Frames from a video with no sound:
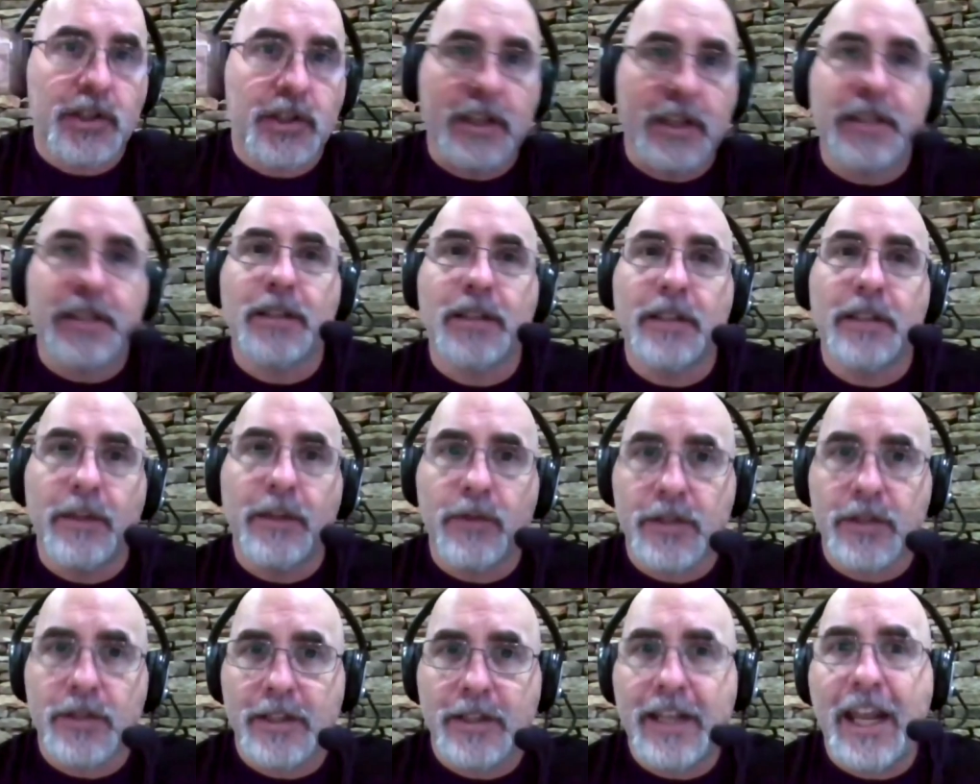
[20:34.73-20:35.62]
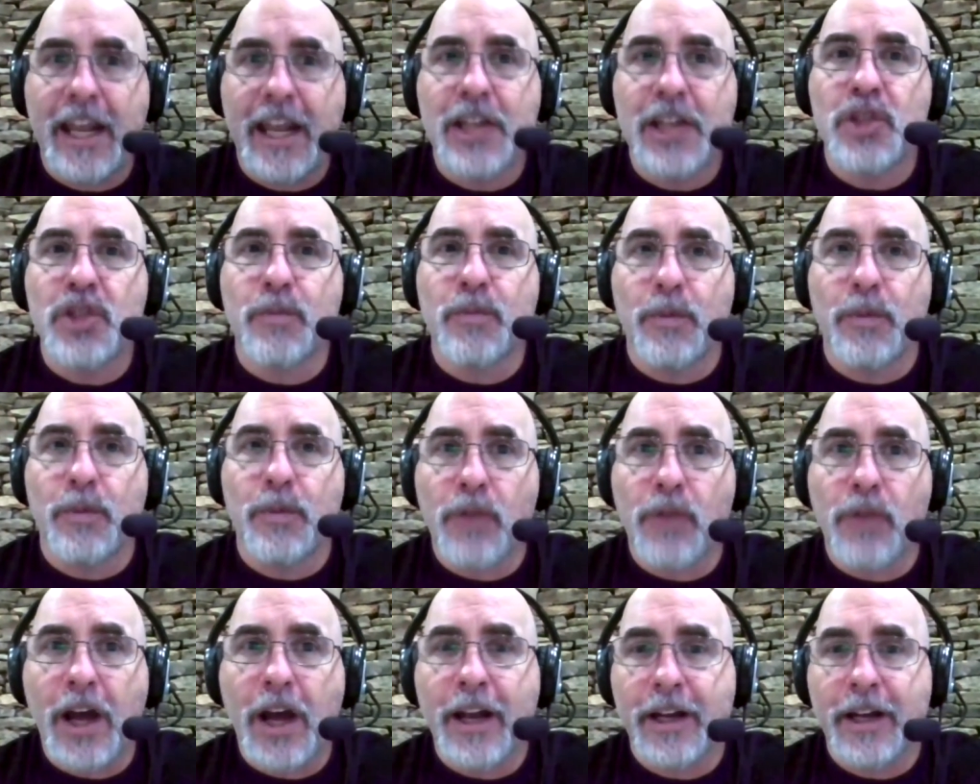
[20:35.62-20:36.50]
delivers a tangible
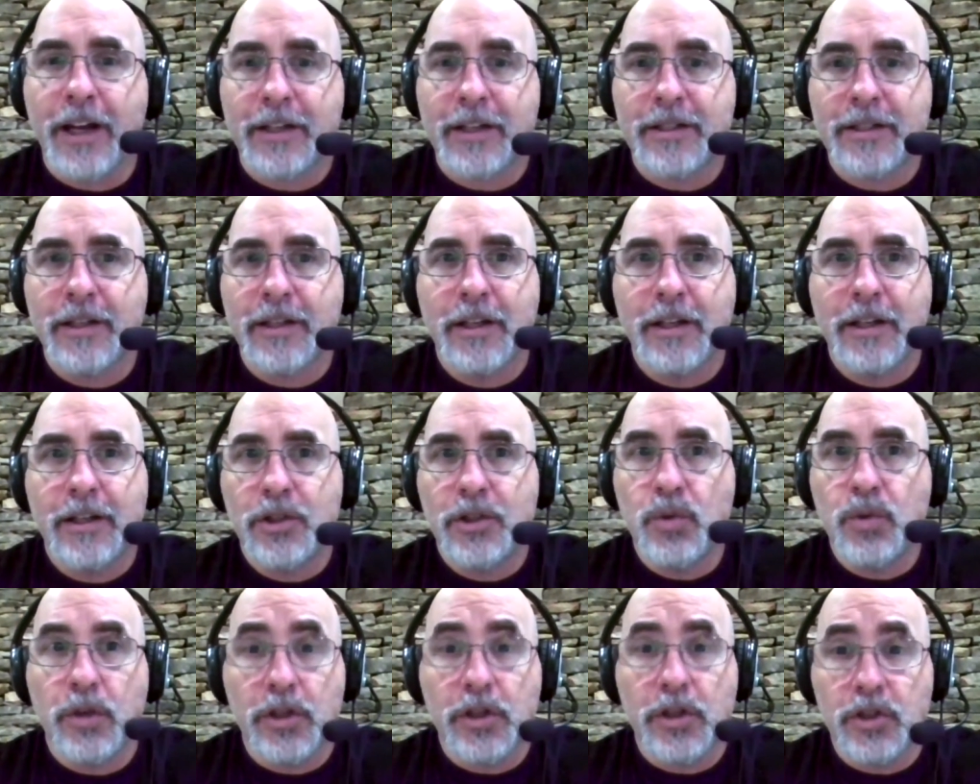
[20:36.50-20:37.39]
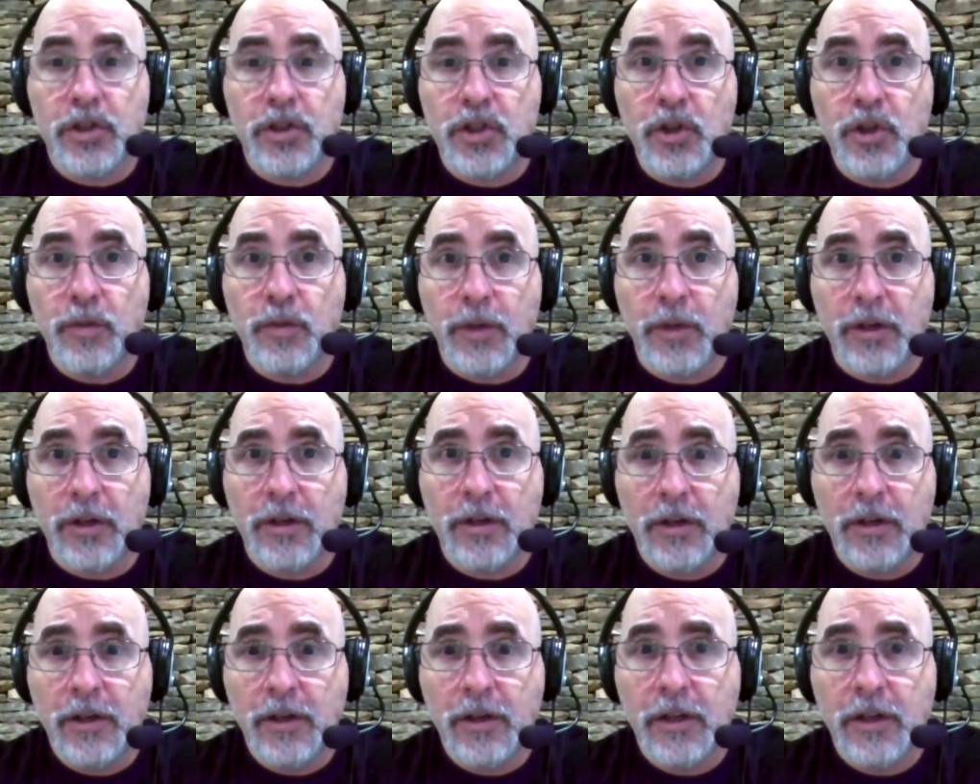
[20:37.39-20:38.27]
product to a consumer
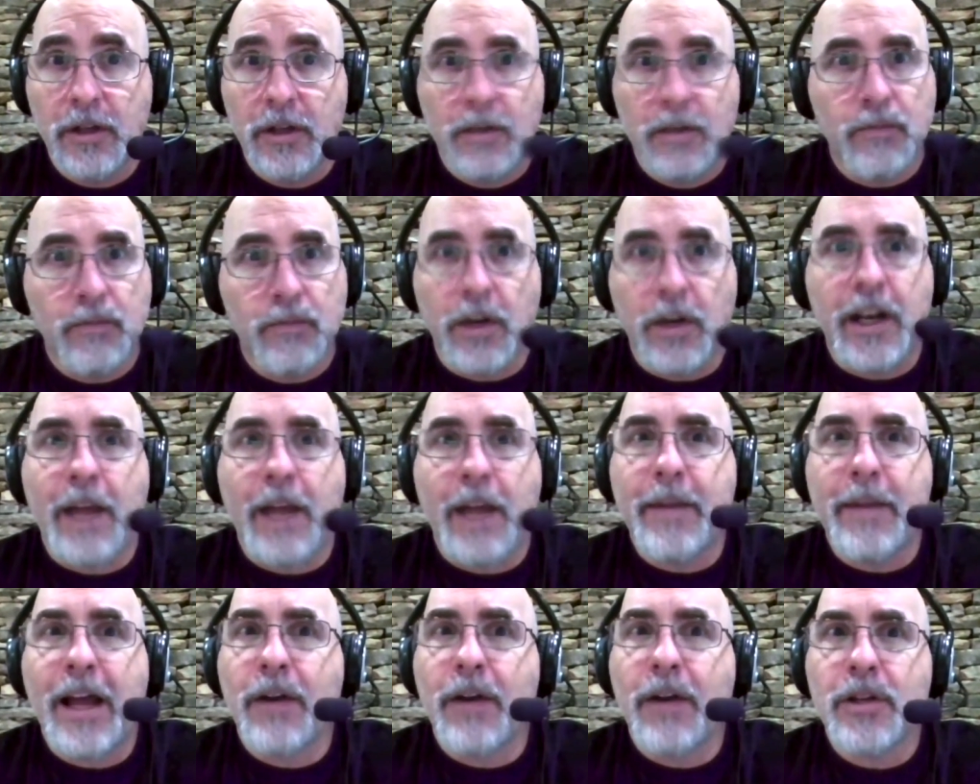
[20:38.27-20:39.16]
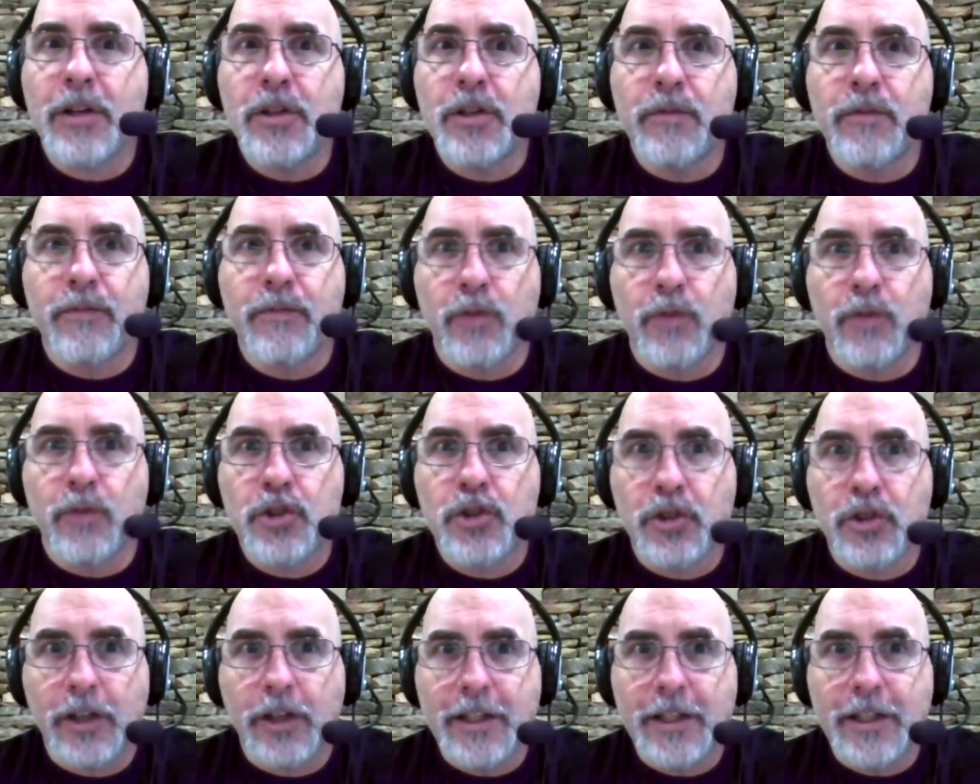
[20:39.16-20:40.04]
right? I mean, how can you
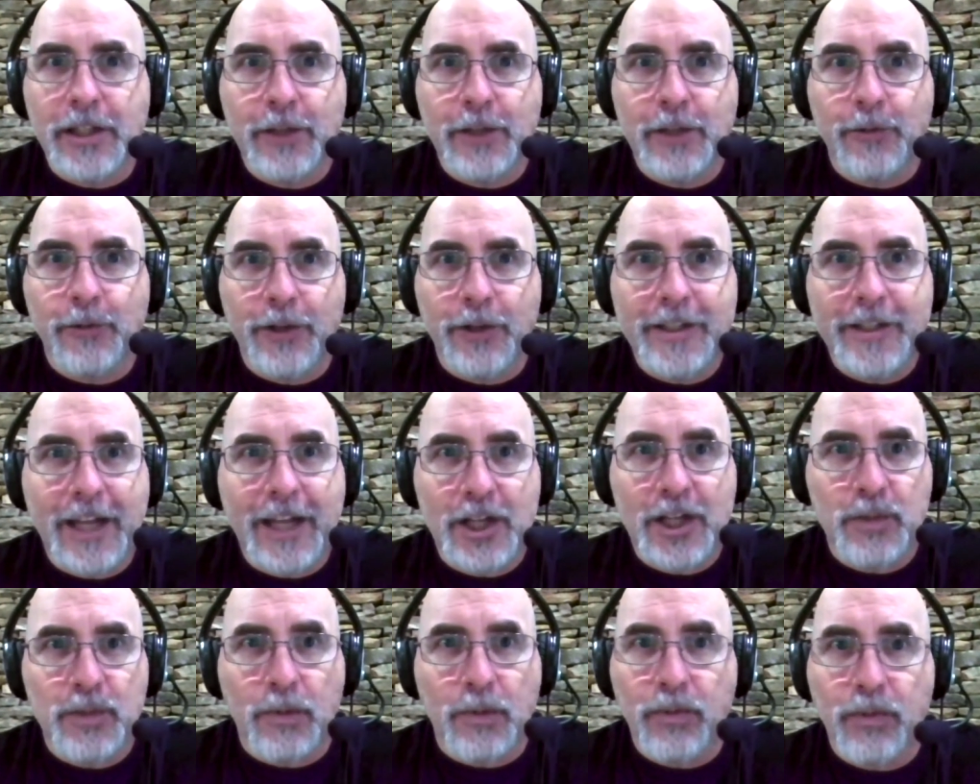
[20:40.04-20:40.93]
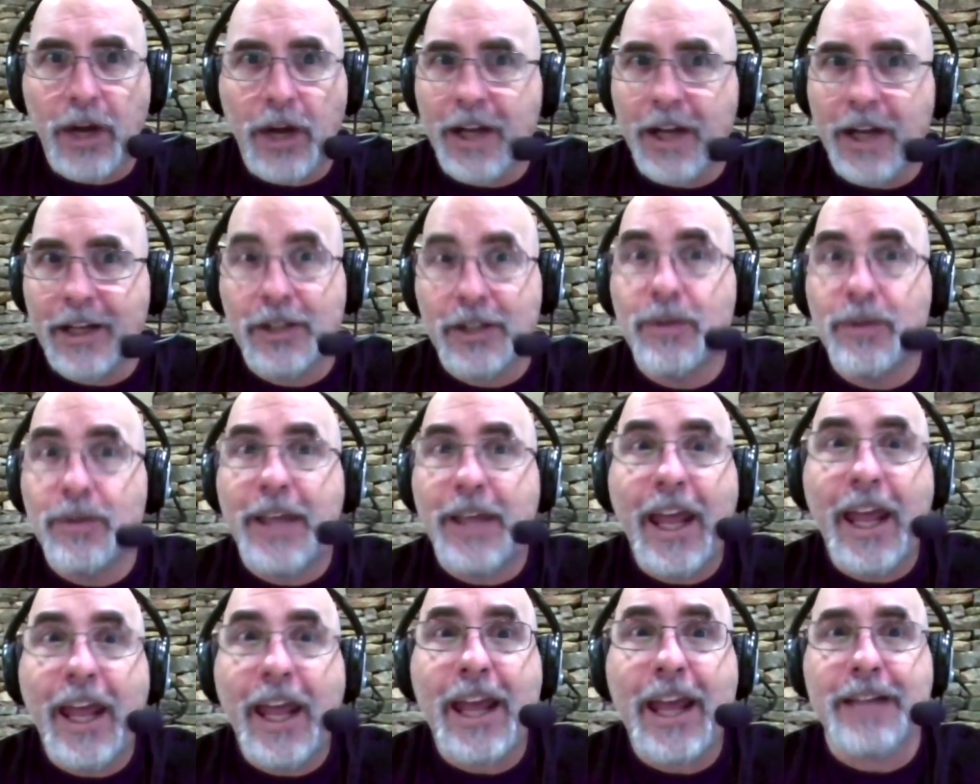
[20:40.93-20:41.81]
virtually deliver a tangible product? You
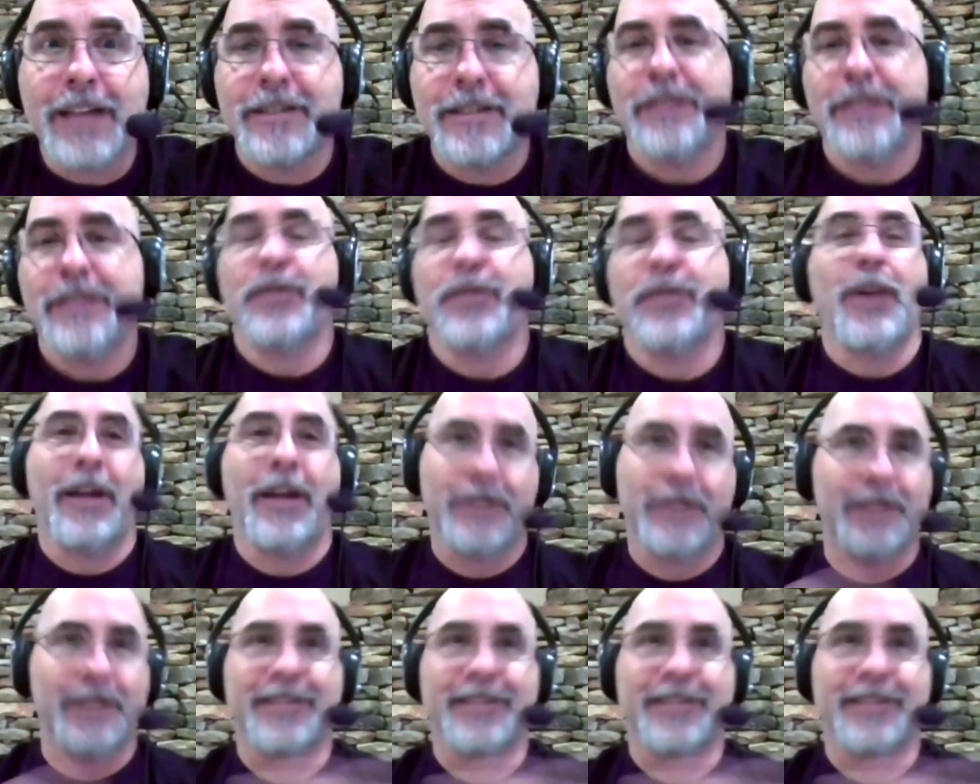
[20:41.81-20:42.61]
can't. You have to